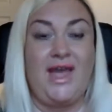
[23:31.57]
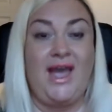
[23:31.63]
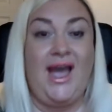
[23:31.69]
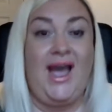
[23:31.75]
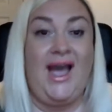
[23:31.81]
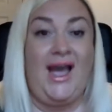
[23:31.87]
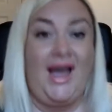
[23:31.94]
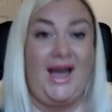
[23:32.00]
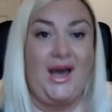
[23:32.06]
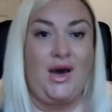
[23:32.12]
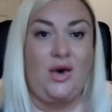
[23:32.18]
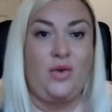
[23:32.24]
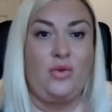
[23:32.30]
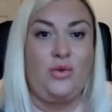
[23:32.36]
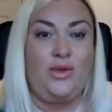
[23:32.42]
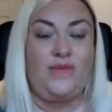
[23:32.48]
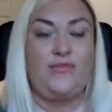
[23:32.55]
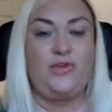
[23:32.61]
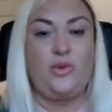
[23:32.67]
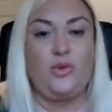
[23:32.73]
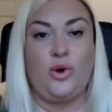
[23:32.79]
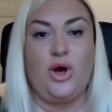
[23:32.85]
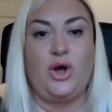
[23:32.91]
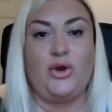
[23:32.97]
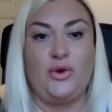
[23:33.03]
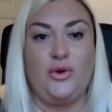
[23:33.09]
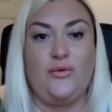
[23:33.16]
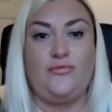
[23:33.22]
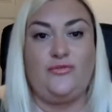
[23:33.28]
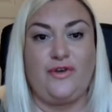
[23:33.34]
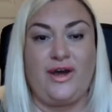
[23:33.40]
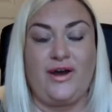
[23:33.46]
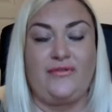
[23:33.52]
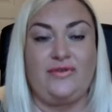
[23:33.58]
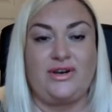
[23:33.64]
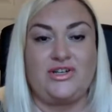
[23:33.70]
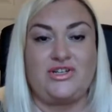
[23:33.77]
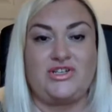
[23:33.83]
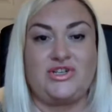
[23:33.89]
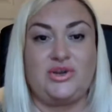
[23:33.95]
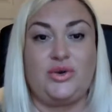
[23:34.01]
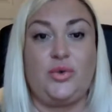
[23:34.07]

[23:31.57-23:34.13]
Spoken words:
how, if you are non-VAT registered,